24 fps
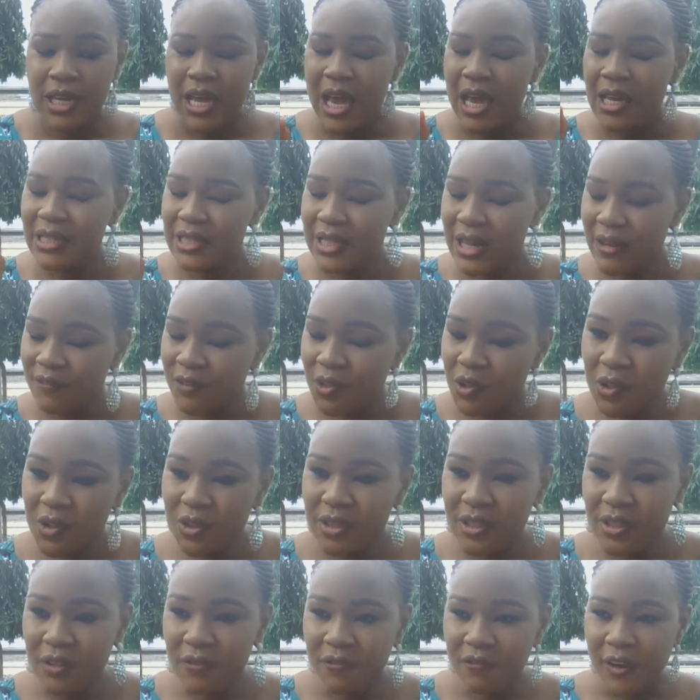
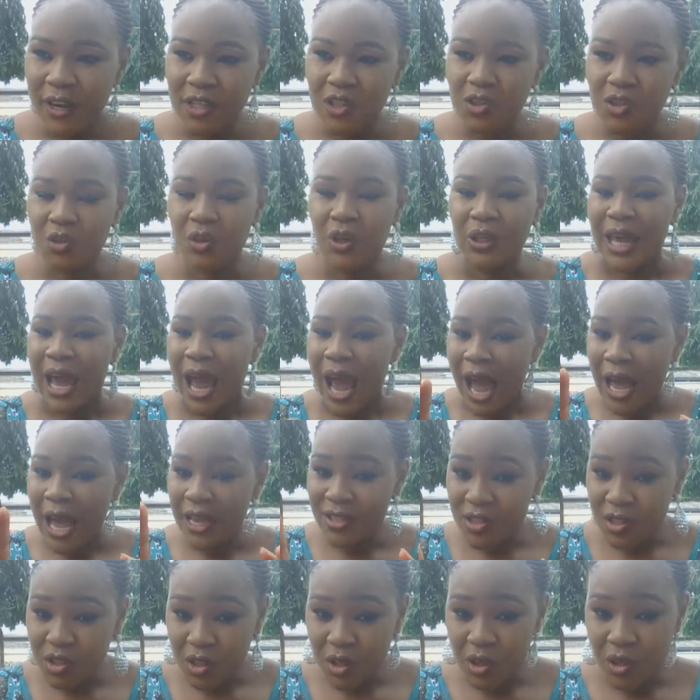Staphylococcus infection
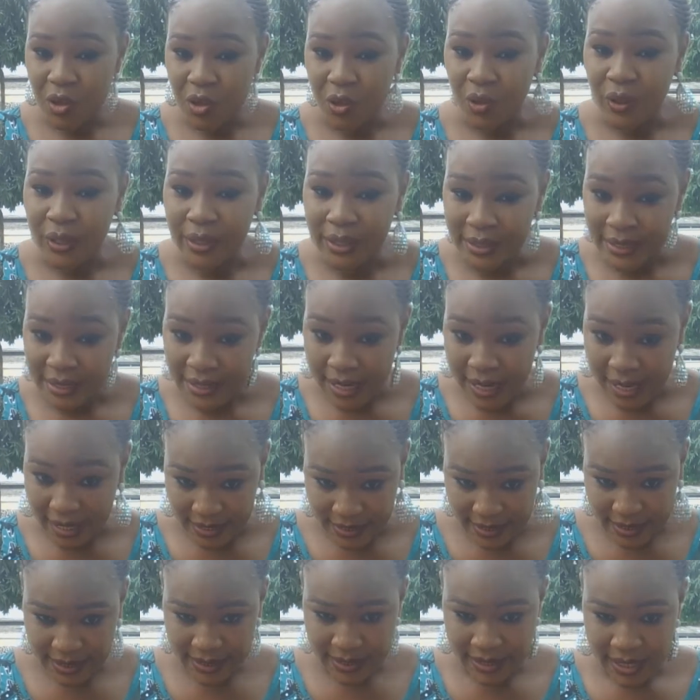has cure,
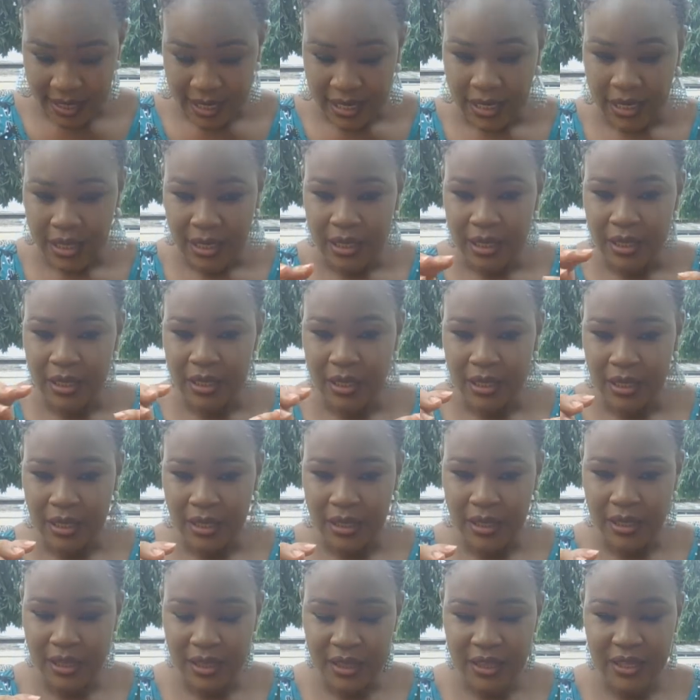yes.
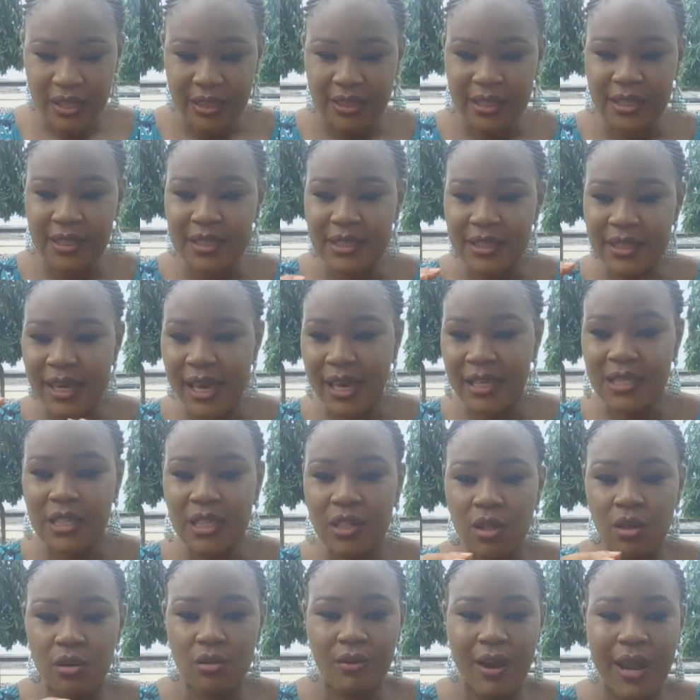The thing is getting
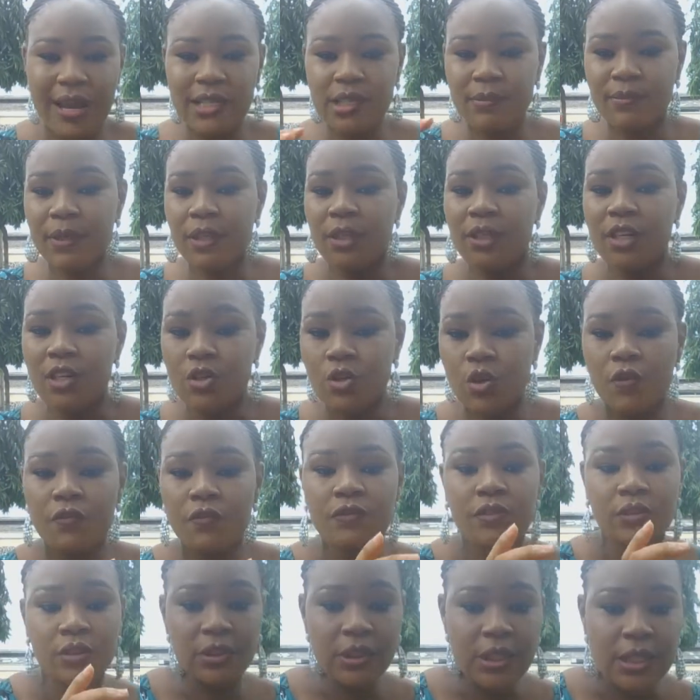the right medication
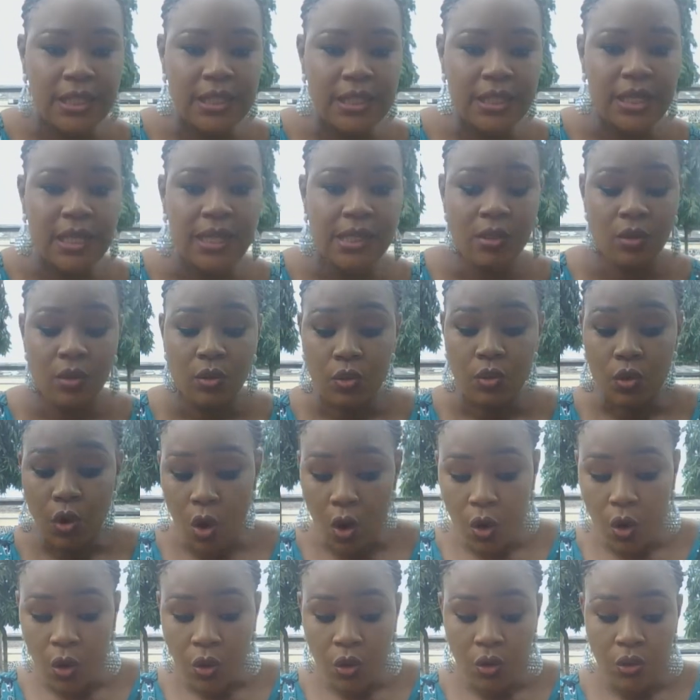for it.
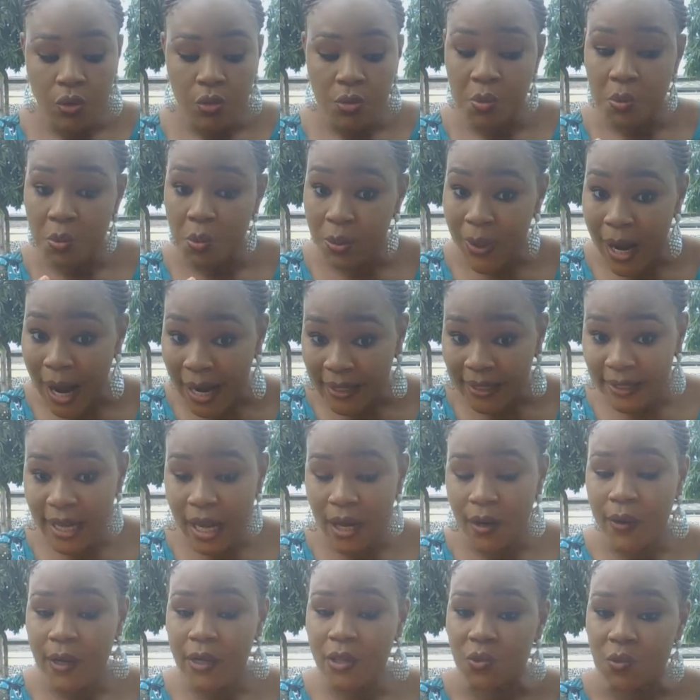Though right
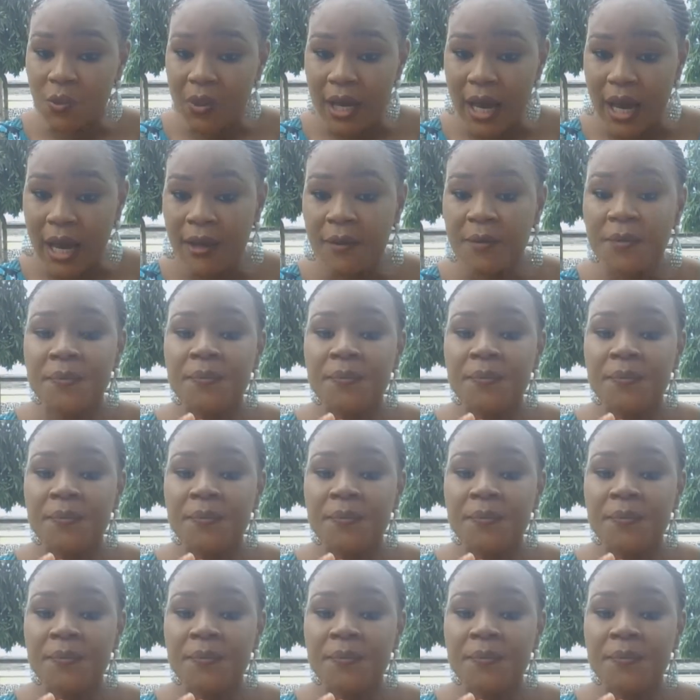now as we are,